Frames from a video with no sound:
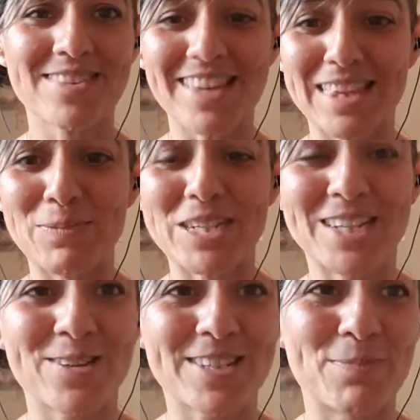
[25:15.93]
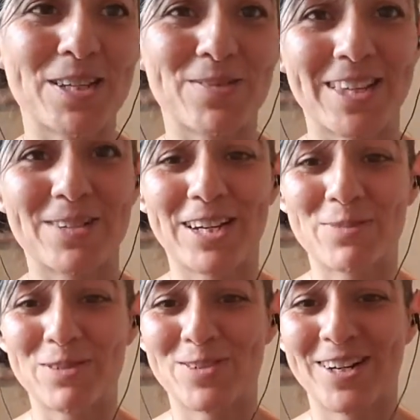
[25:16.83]
Let me tell you something really quick
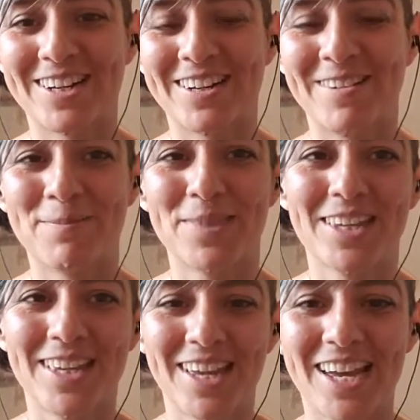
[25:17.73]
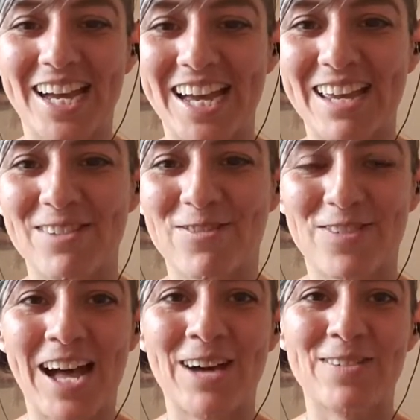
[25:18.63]
before I go. I
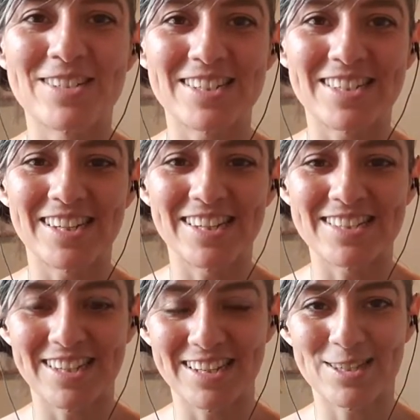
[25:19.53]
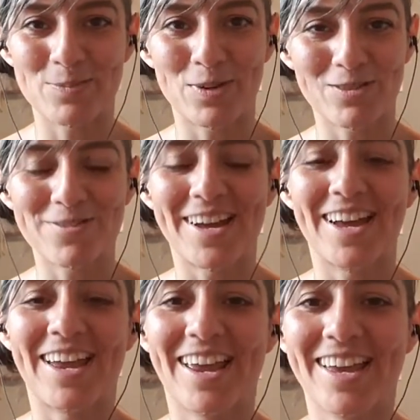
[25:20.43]
found this in
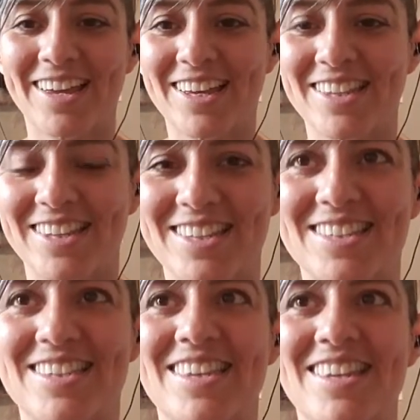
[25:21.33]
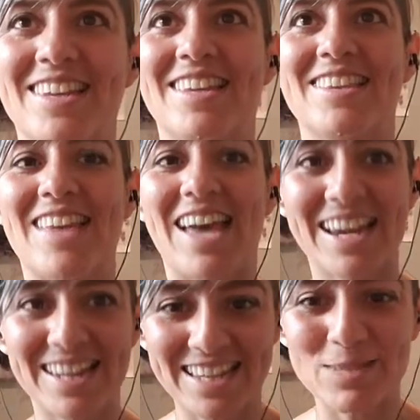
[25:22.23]
Spotify, this
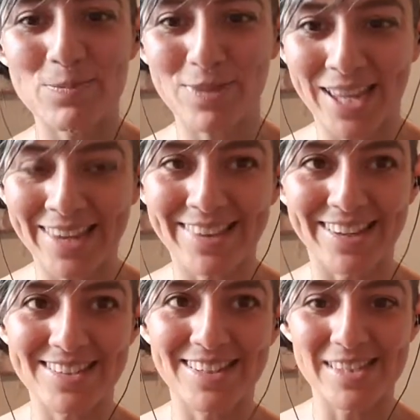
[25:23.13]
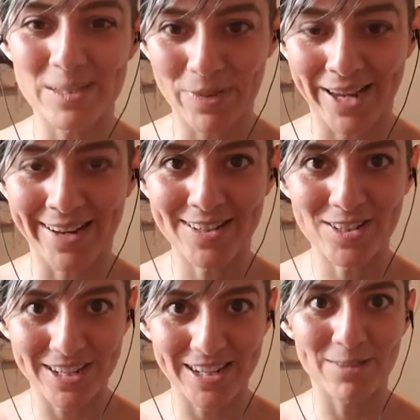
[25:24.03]
90s playlist in
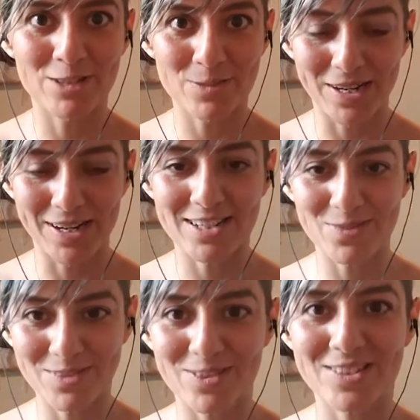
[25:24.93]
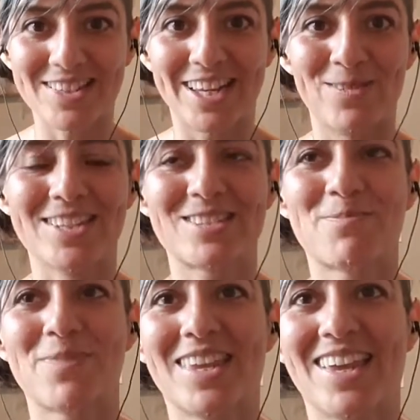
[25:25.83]
Spanish. You know, Spanish is my first language.
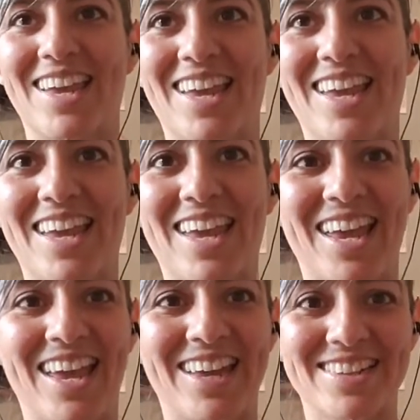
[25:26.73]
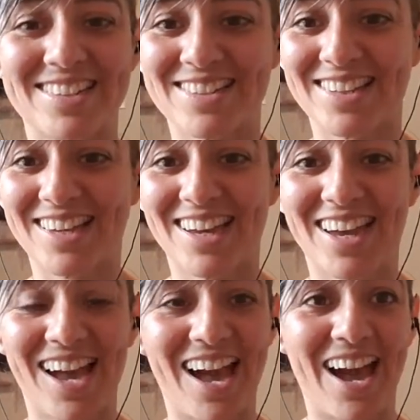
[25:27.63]
And
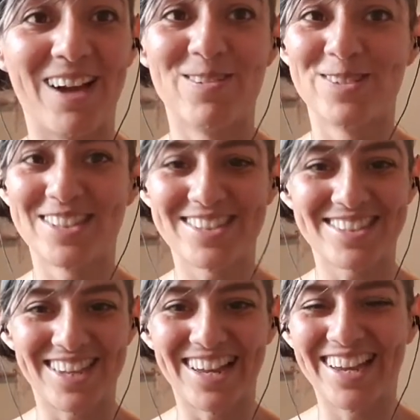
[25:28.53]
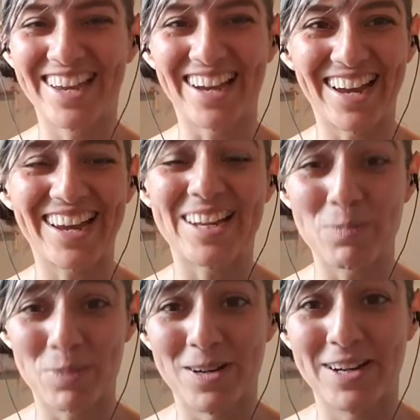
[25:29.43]
I was like, I had a
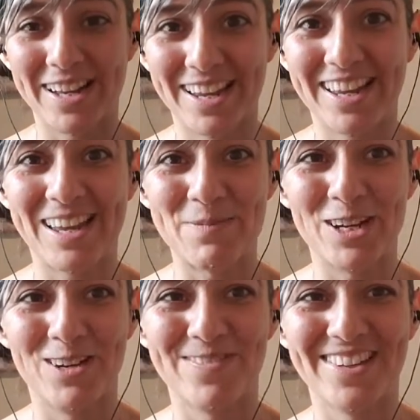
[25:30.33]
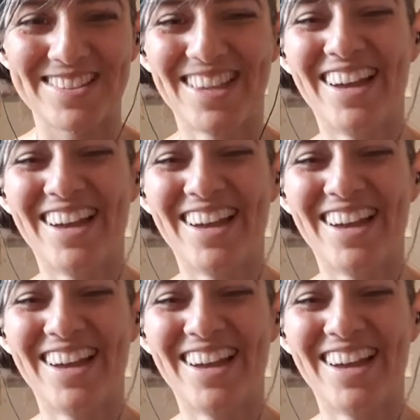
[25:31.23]
party in my office.